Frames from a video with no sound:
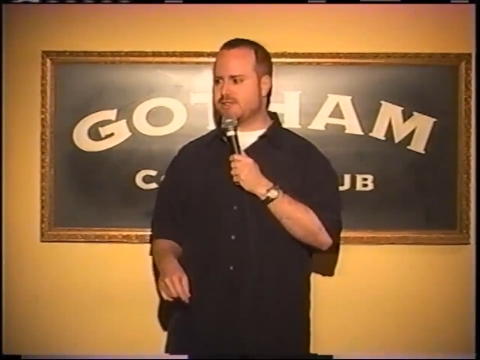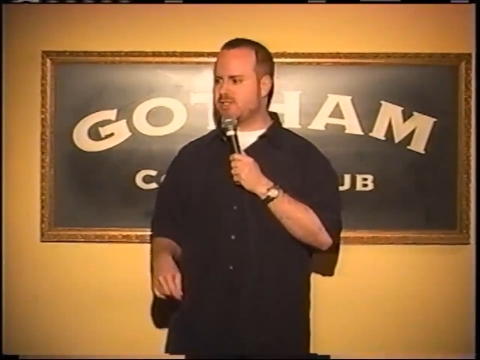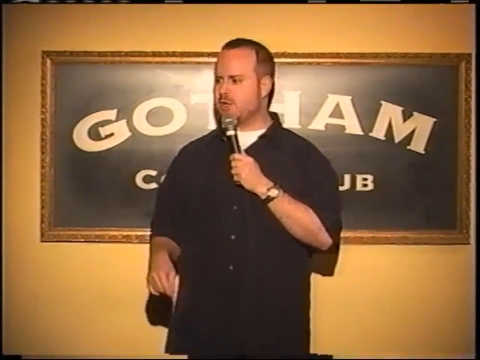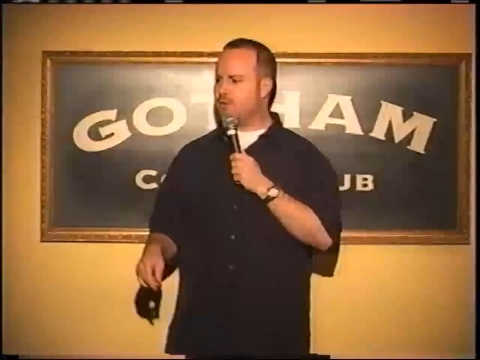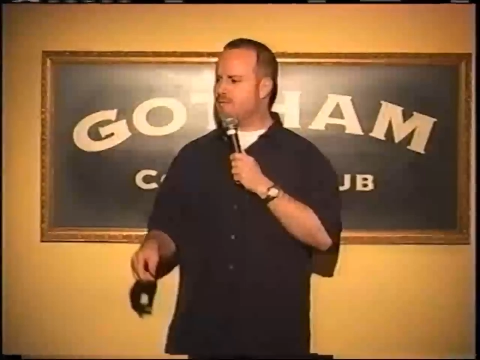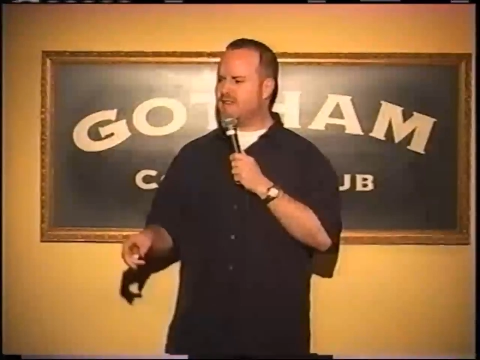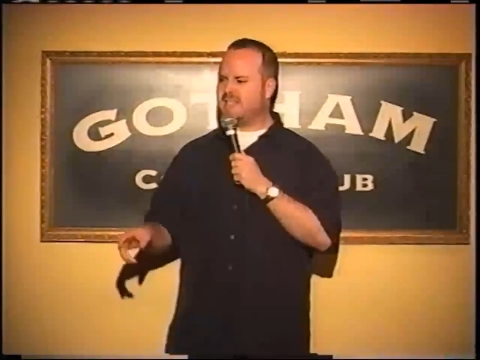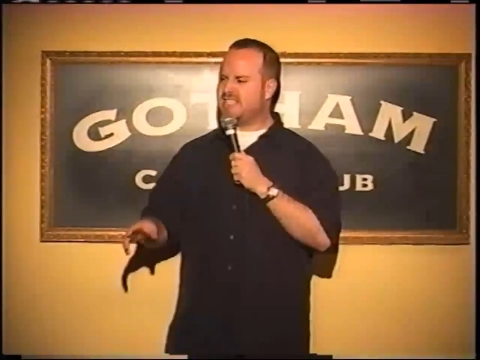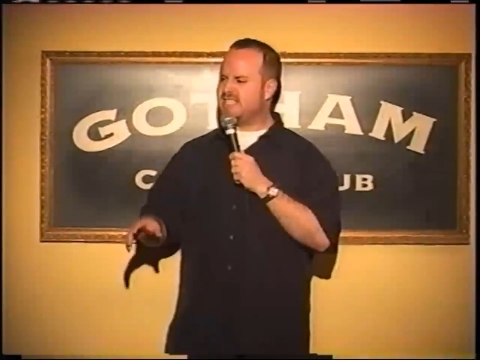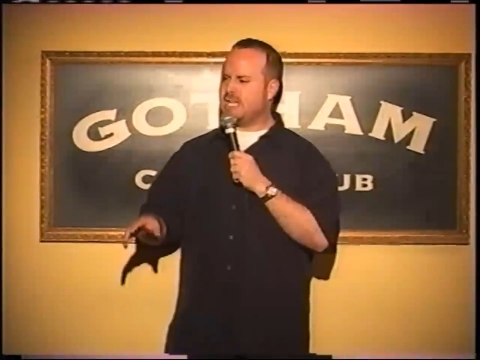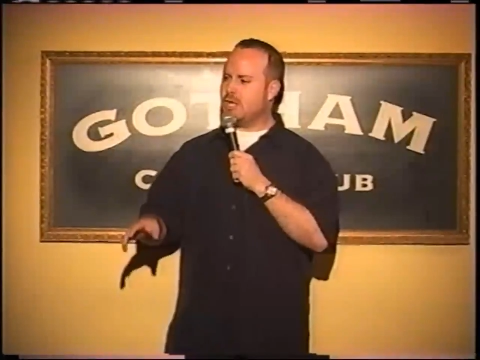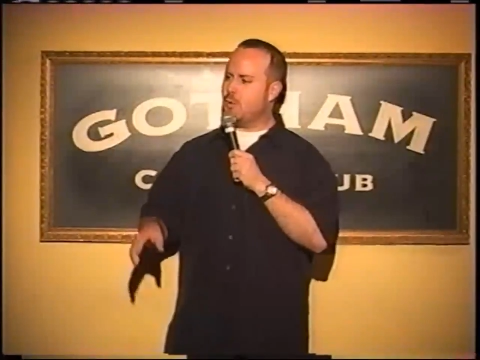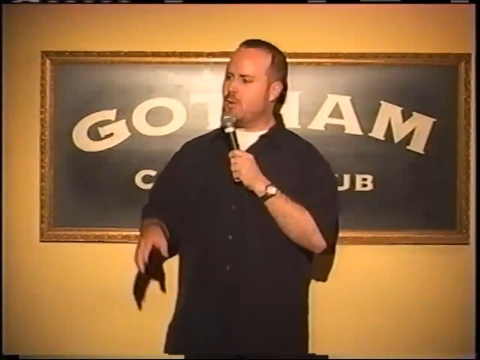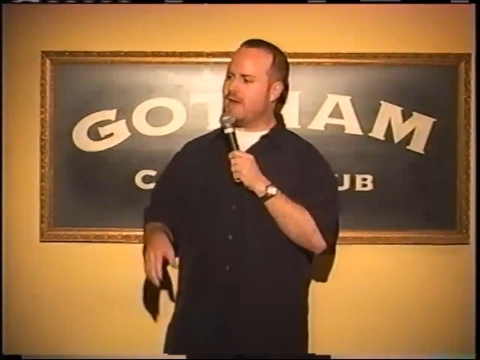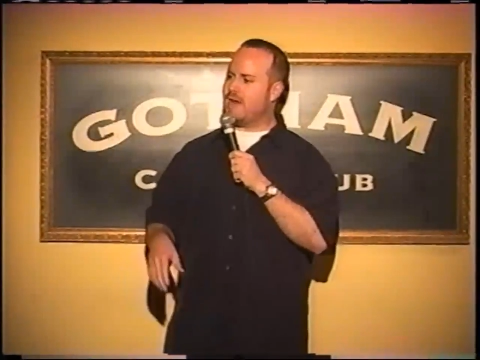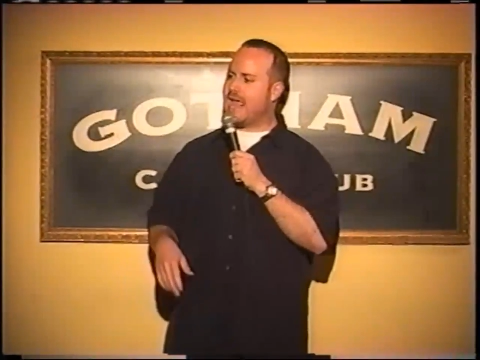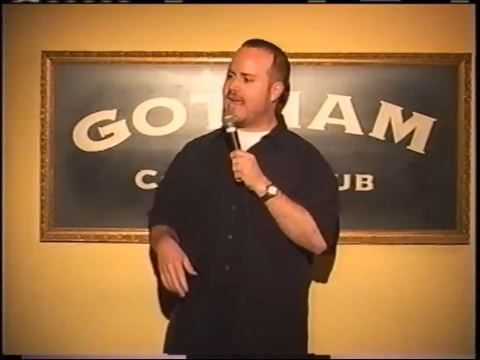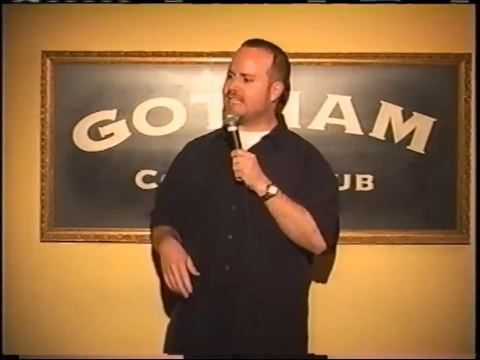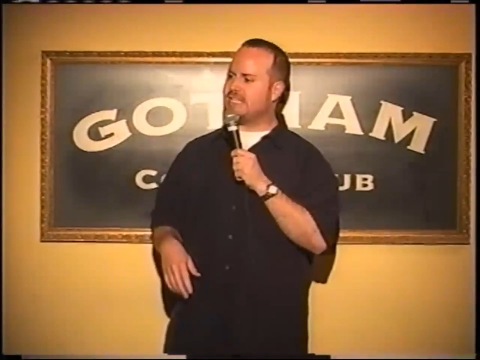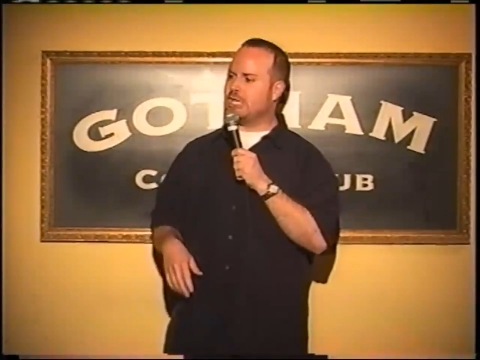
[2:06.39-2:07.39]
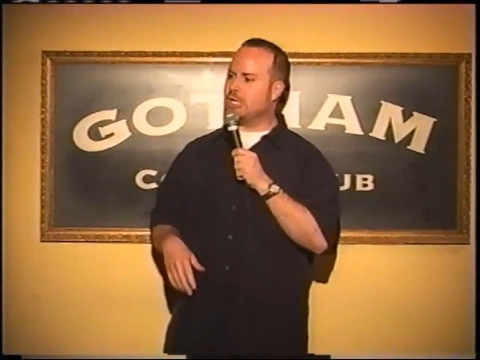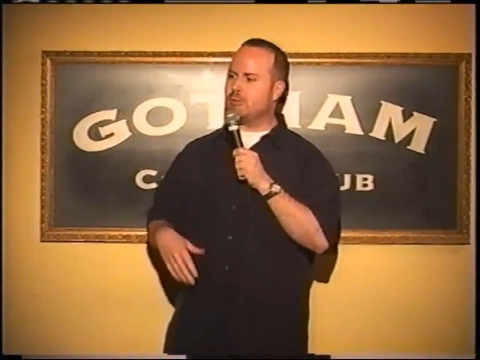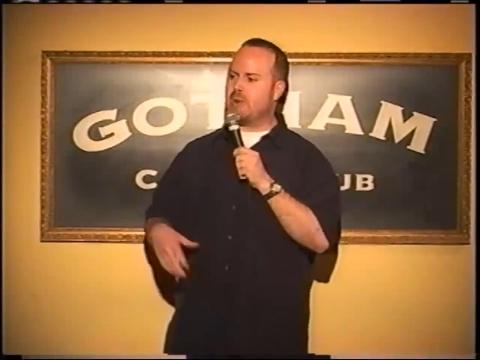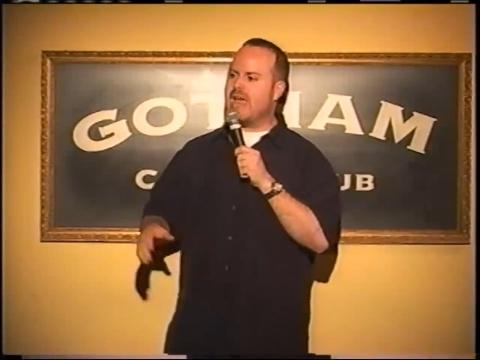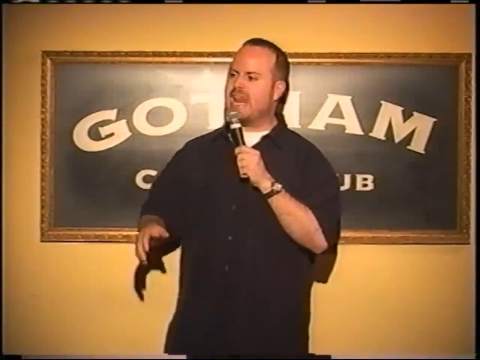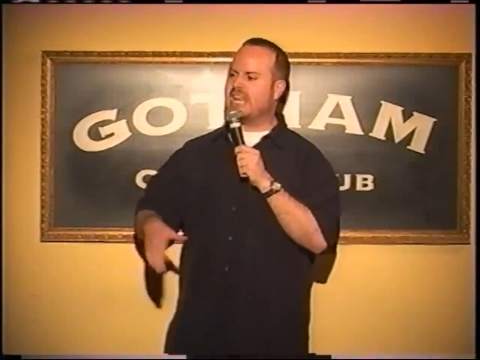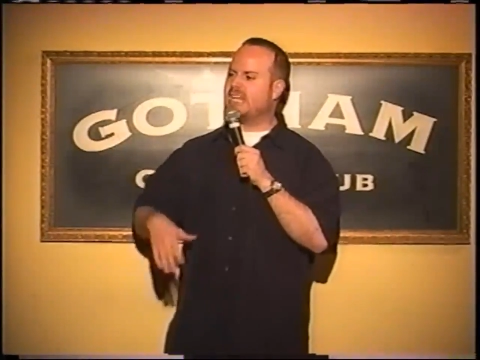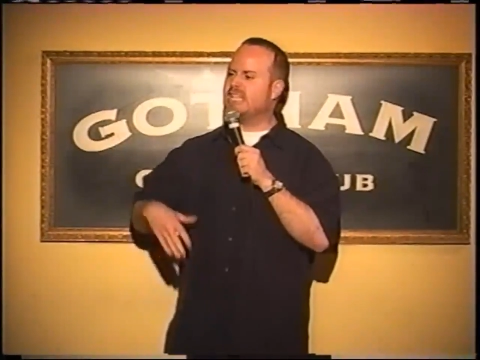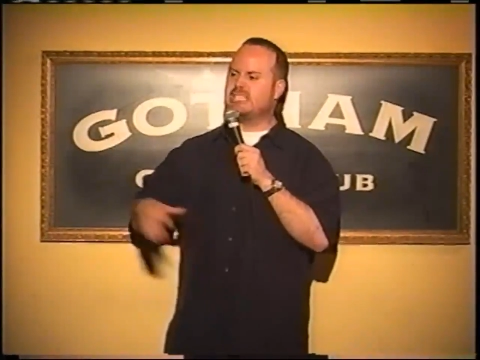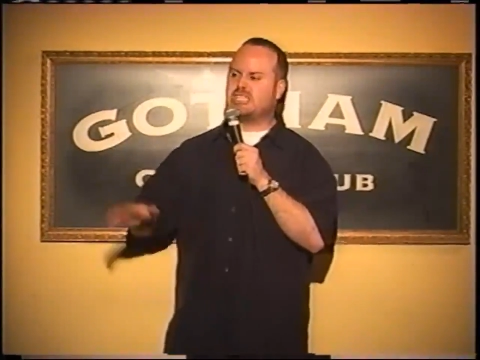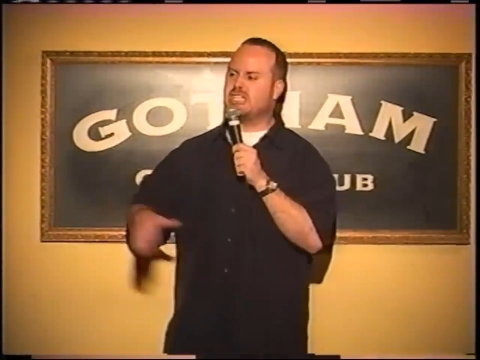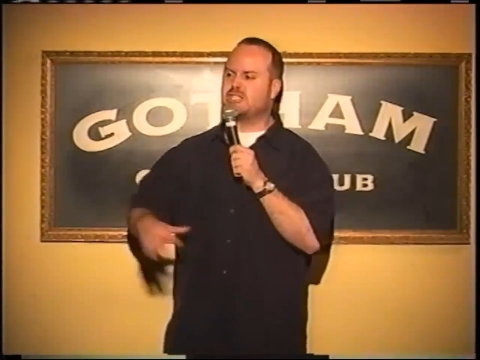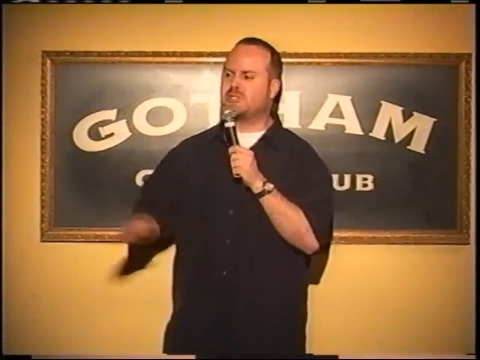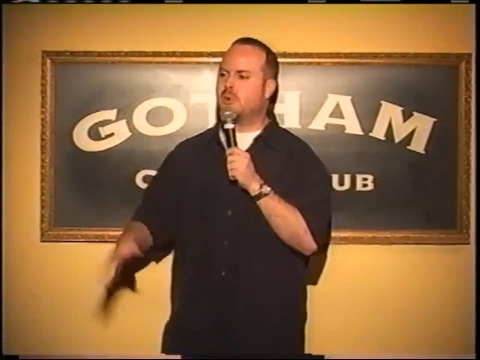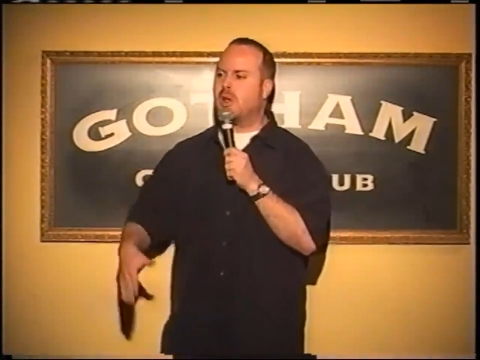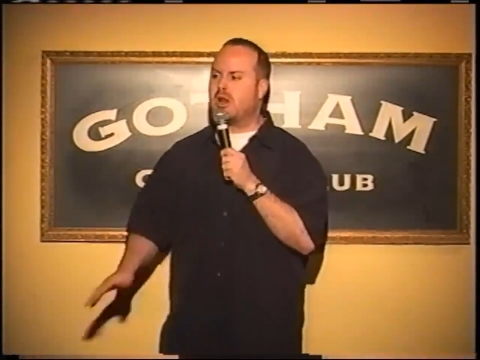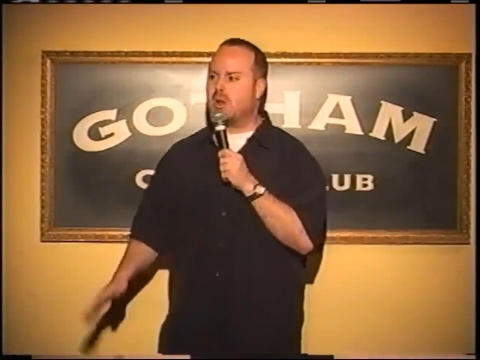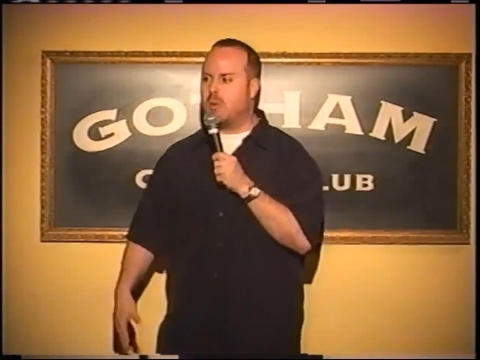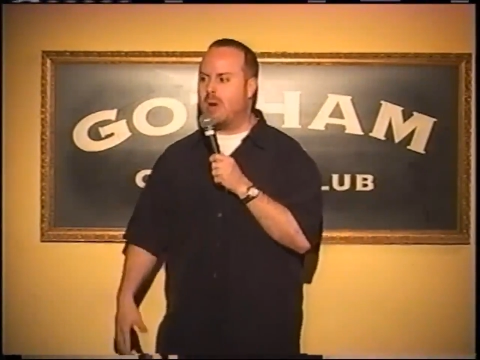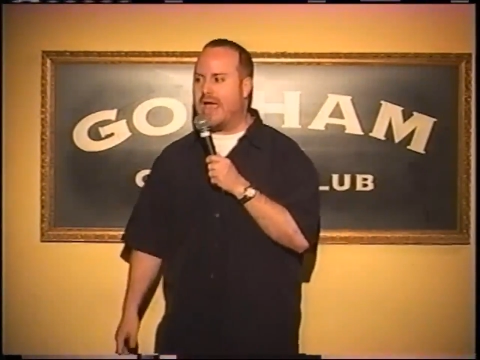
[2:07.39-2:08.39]
so if you see one acting erratically, just
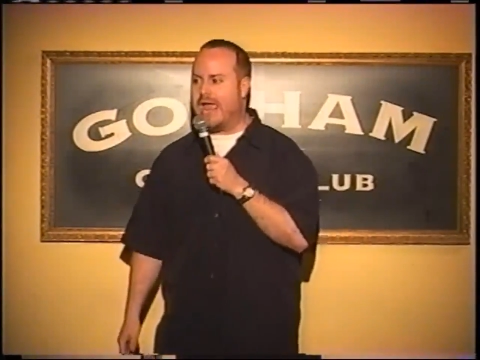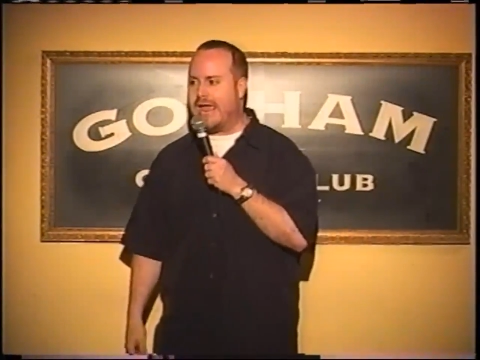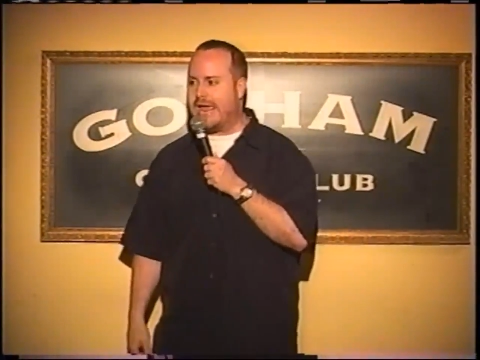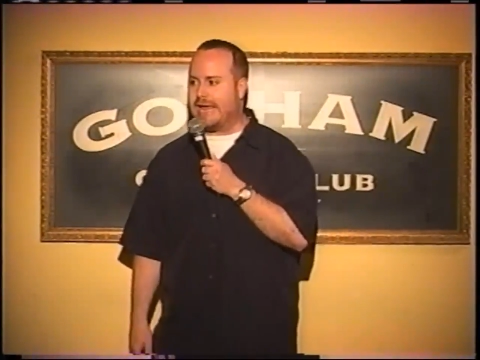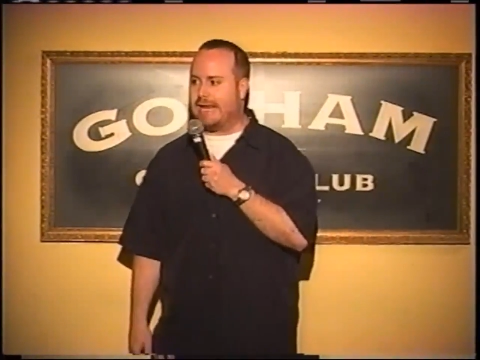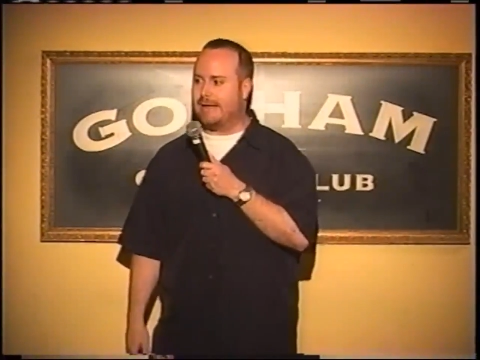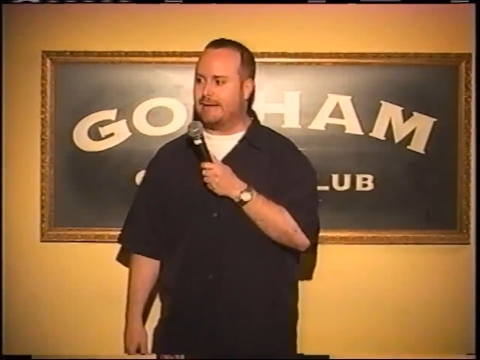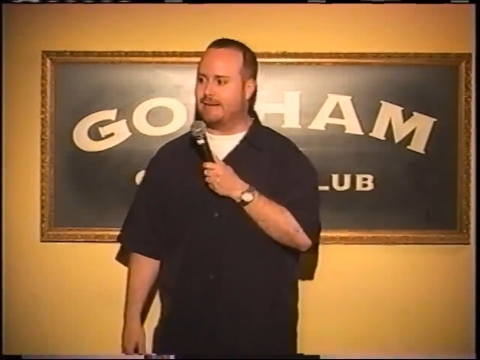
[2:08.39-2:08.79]
run away."